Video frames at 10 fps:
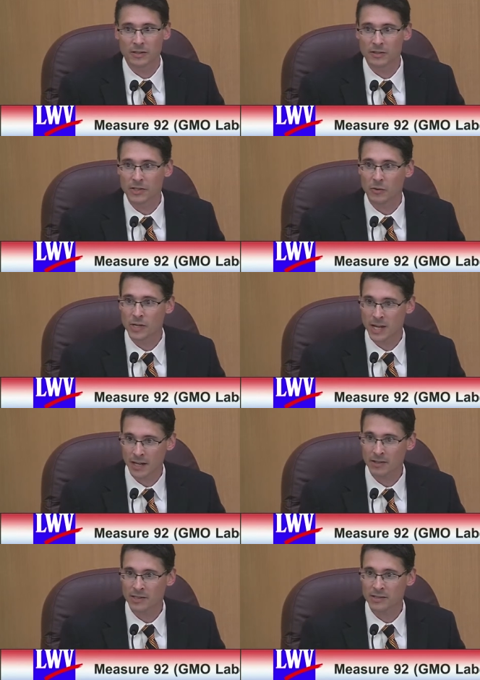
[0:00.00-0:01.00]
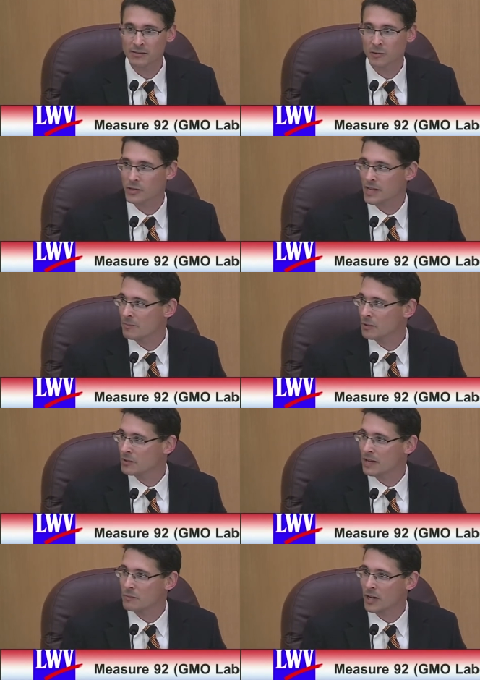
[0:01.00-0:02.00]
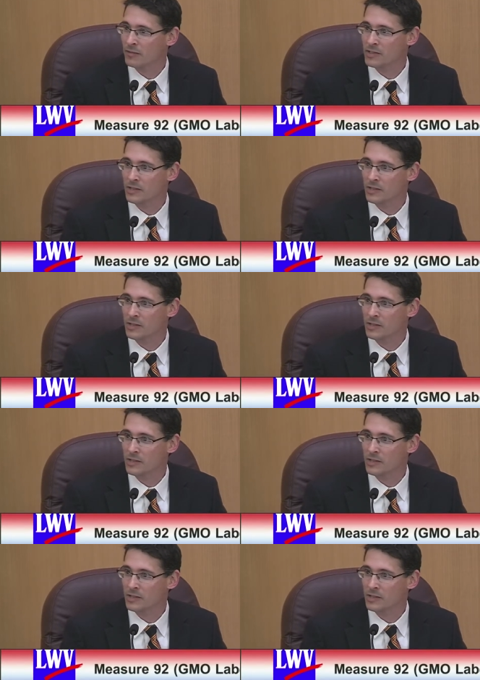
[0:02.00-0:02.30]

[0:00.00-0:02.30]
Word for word: So Kix, for example, that breakfast